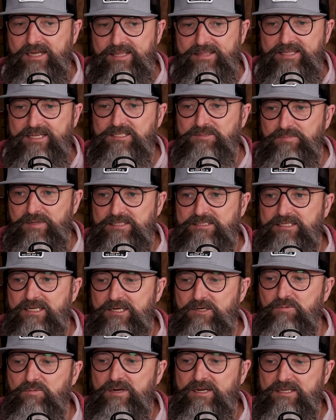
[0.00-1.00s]
And that's my
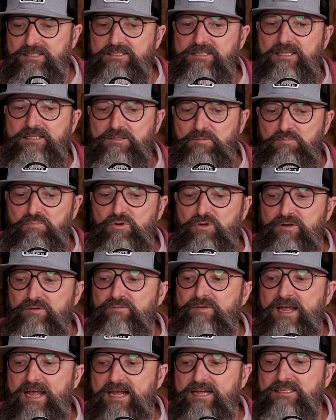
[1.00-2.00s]
takeaway, is that the book
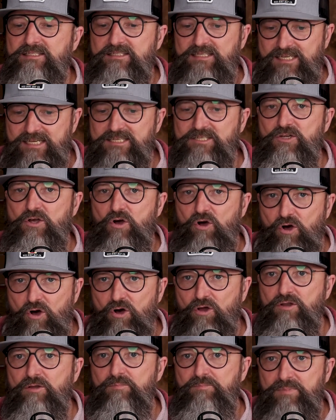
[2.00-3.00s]
of Acts is
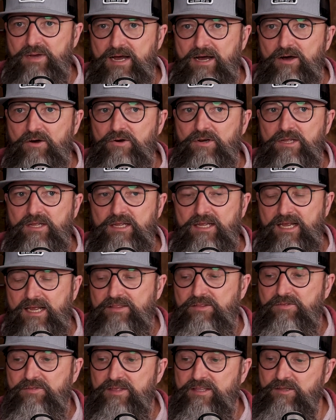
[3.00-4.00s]
all about,
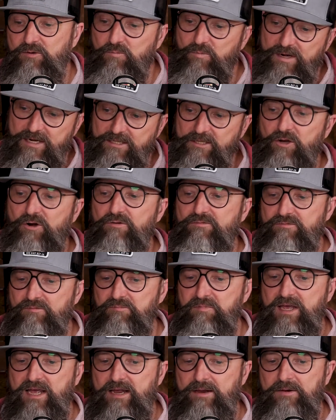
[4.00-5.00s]
and the thing that we learn
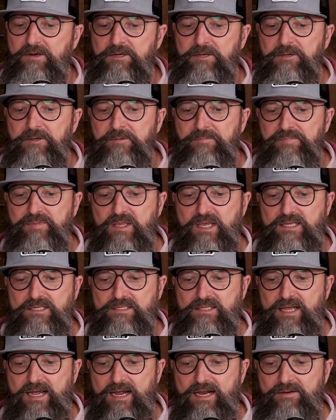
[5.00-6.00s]
from that
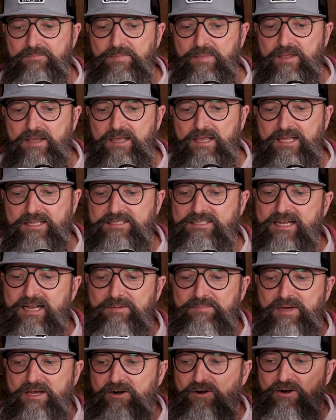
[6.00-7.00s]
is that it's not
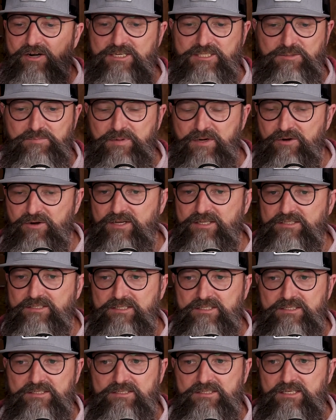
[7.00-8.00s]
about our
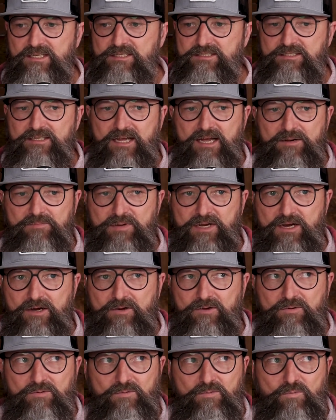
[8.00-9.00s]
experiences. It's not
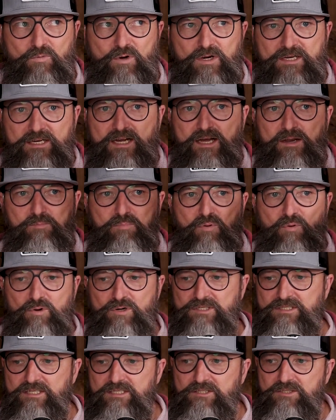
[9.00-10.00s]
about what God
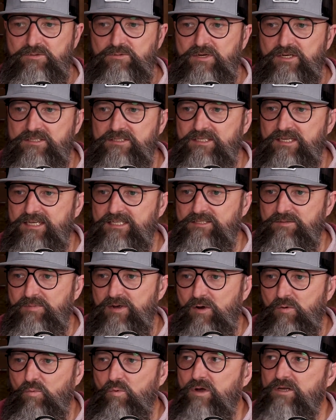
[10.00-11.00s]
pours into us. It's
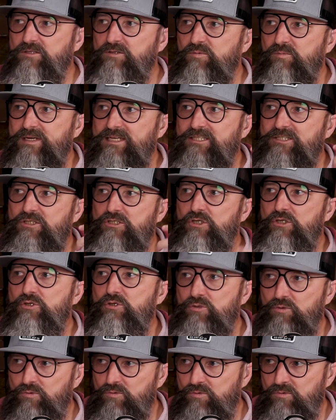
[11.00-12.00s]
about what do we
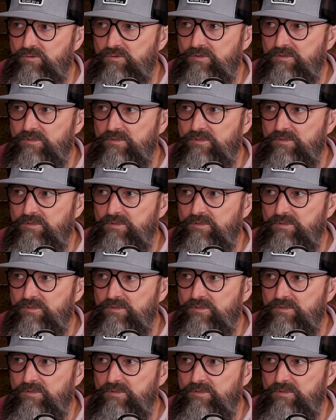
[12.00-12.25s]
do